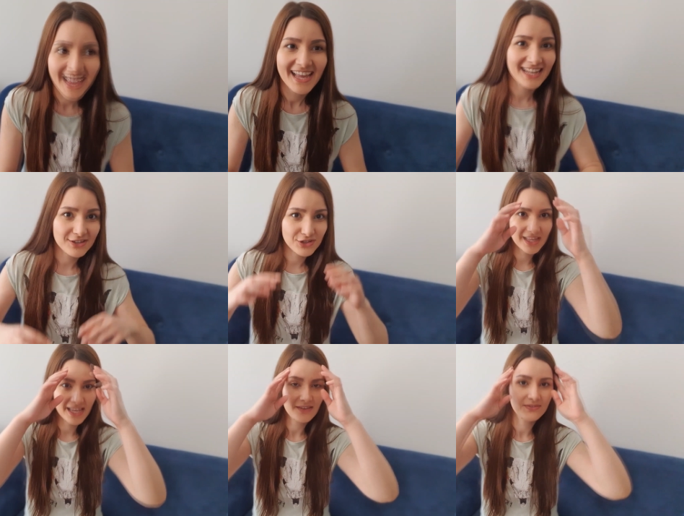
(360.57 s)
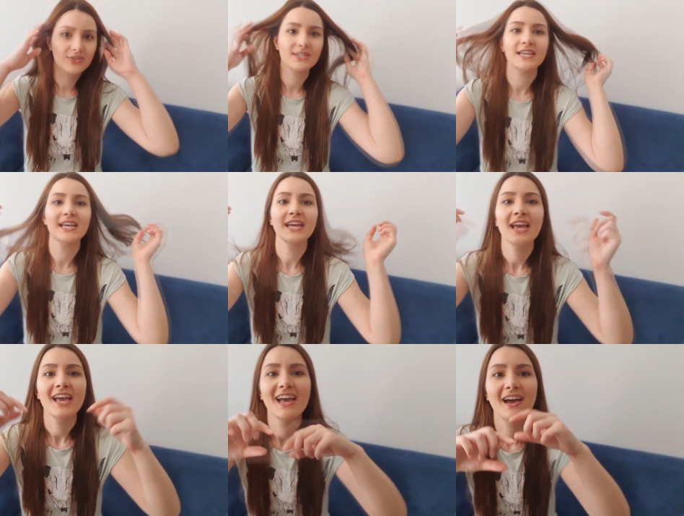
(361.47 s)
Literally, if you see
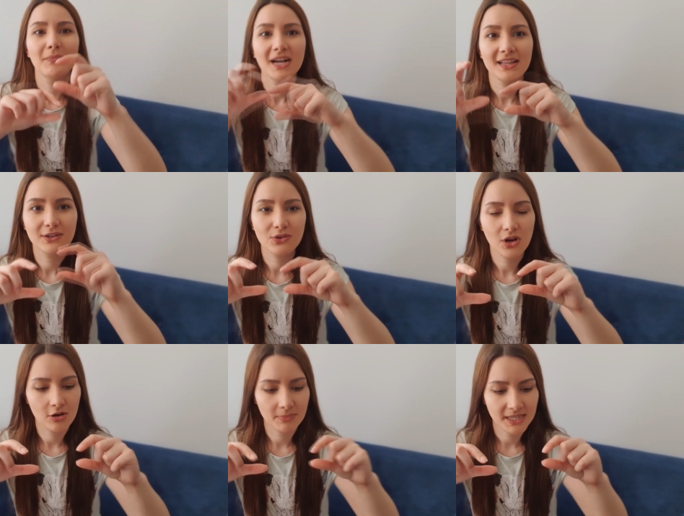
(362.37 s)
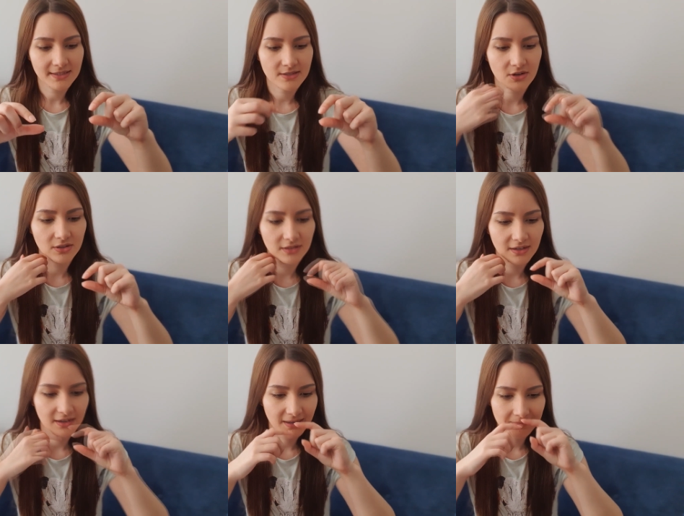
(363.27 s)
my little comments on the